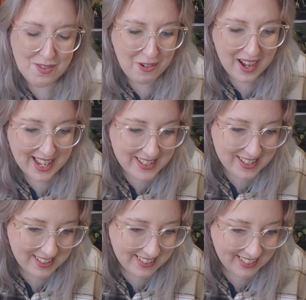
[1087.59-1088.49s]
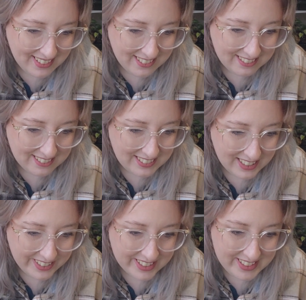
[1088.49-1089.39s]
What?
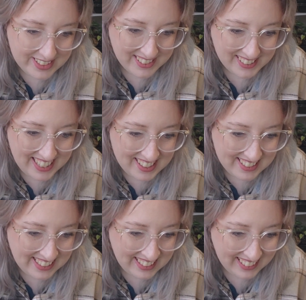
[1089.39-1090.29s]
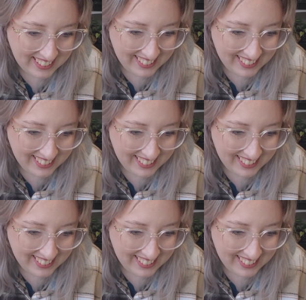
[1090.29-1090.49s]
This is crazy.